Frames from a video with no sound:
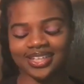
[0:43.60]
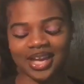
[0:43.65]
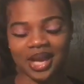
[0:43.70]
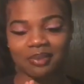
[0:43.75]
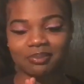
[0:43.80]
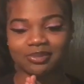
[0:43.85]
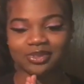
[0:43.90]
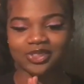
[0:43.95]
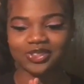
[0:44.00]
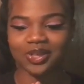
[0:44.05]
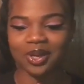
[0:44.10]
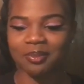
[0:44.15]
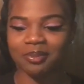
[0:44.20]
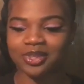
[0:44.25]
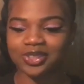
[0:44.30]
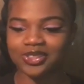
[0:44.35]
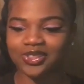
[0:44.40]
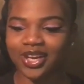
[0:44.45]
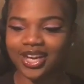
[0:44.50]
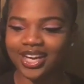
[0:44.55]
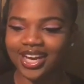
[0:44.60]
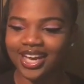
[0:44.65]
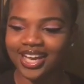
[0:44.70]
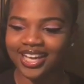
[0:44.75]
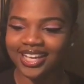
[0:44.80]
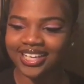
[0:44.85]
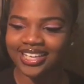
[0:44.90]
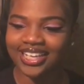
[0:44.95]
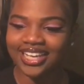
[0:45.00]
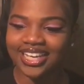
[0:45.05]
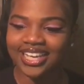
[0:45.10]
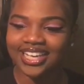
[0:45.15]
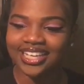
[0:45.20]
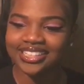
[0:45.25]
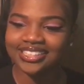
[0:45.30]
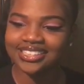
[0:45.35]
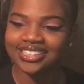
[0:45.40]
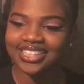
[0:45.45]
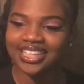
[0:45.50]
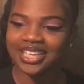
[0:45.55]
I'm, I'm gonna try not
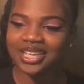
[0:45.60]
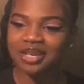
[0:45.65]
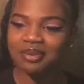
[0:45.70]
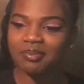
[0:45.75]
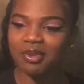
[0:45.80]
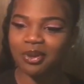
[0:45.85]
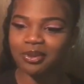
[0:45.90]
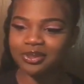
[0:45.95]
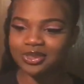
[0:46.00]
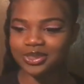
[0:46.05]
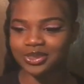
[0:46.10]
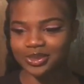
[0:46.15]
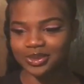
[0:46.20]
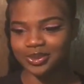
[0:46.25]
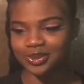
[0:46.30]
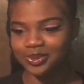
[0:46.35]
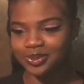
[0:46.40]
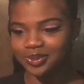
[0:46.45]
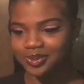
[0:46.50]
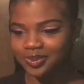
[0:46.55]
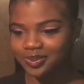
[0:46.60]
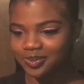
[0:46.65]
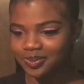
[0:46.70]
to get emotional.